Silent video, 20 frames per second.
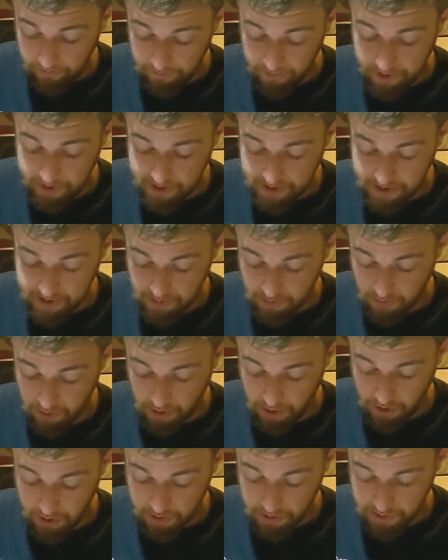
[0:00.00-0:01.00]
this is one
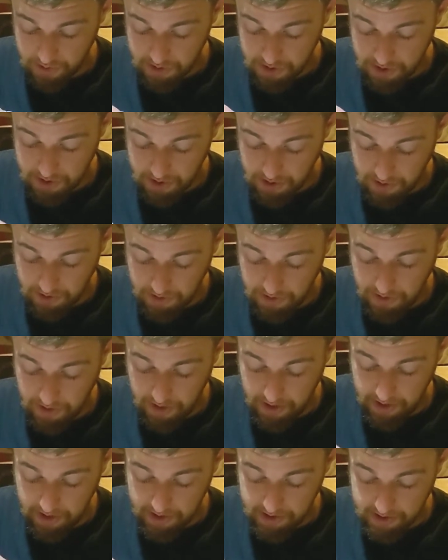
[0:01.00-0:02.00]
of those
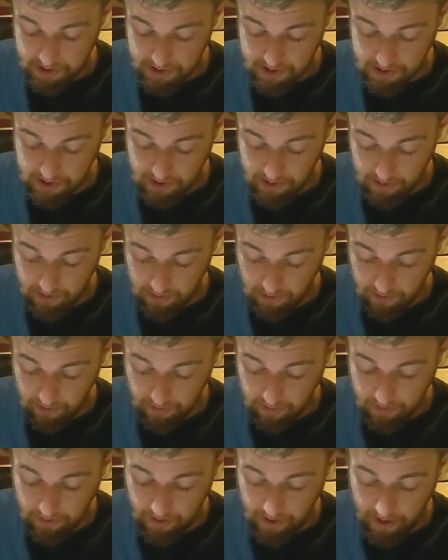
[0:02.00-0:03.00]
things
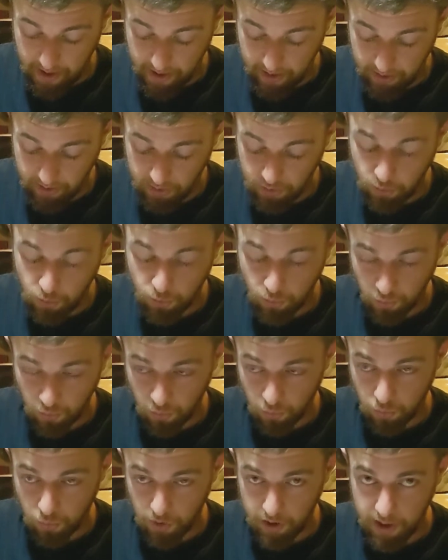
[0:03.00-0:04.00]
that you
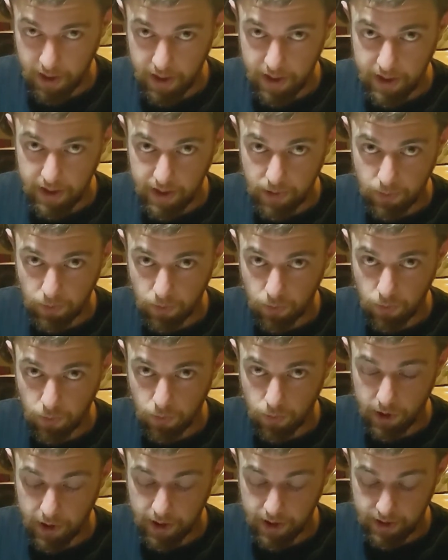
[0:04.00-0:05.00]
really,
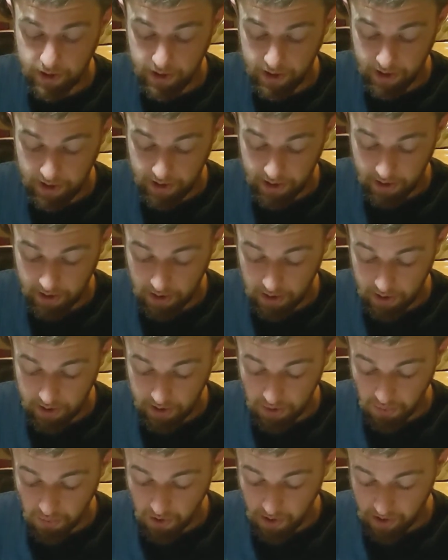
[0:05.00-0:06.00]
really need to
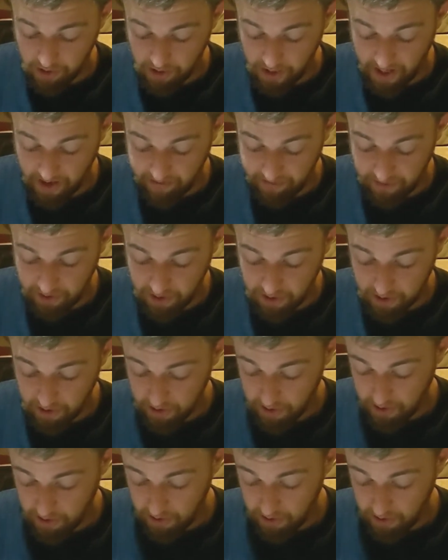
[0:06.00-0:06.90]
clean well after.